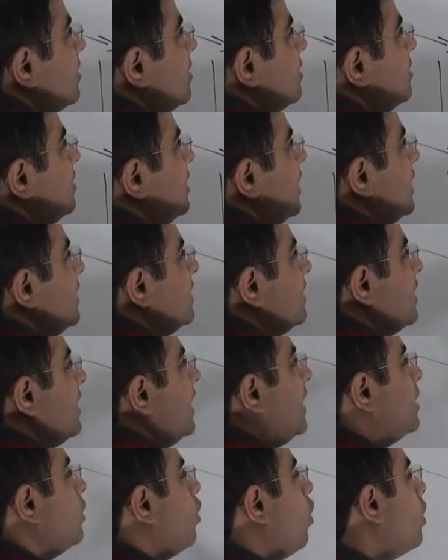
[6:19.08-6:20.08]
This is
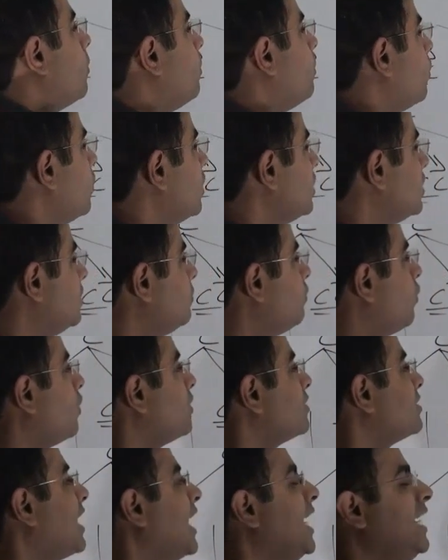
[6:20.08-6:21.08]
Internet Corporation for
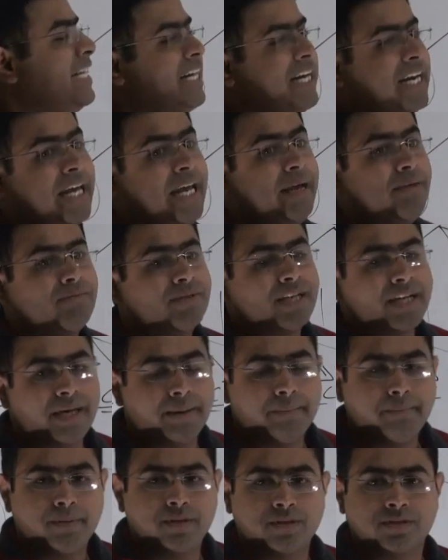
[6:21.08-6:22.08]
Assigned Names and
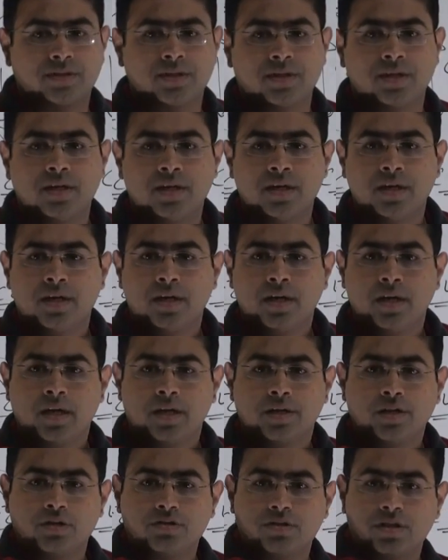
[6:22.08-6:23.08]
Numbers.
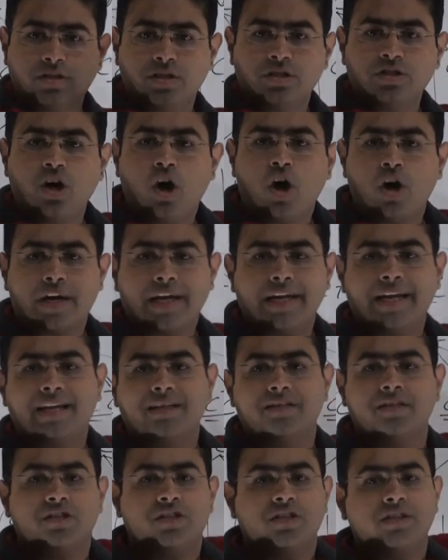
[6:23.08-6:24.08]
Now this is the
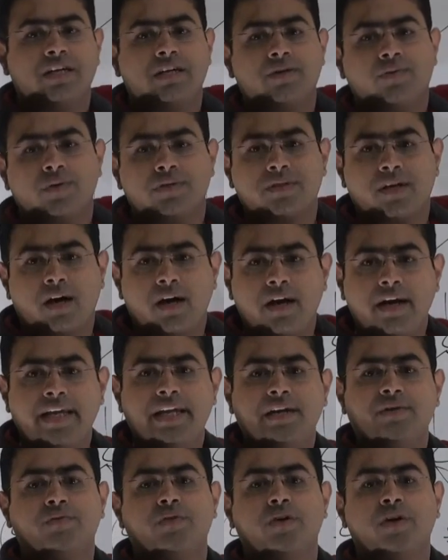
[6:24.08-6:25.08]
organization that was
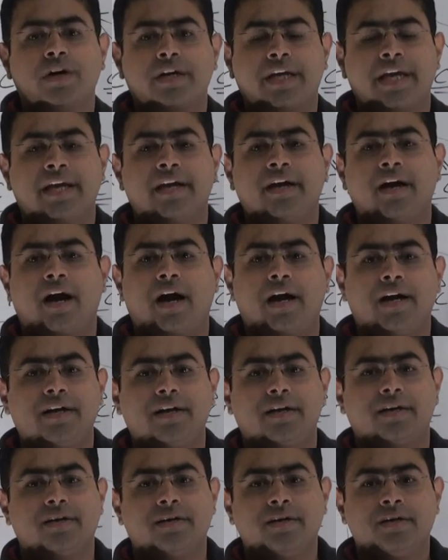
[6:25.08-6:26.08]
earlier working
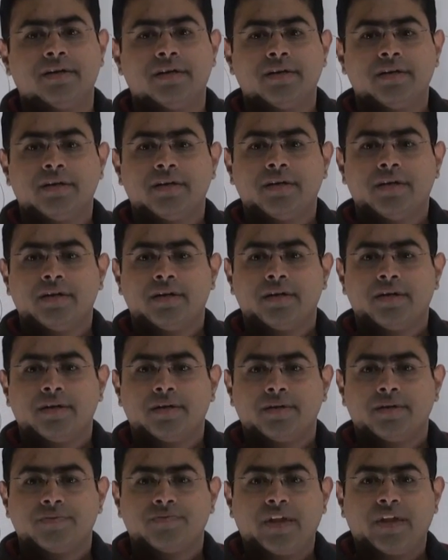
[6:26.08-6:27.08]
under
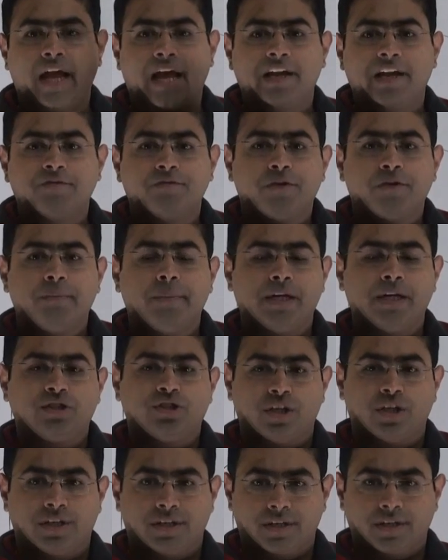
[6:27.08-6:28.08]
the
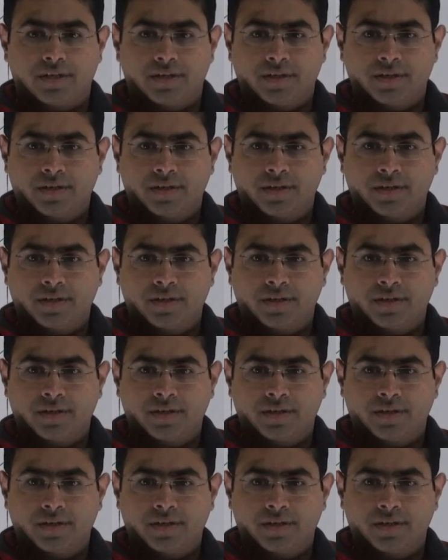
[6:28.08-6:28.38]
Information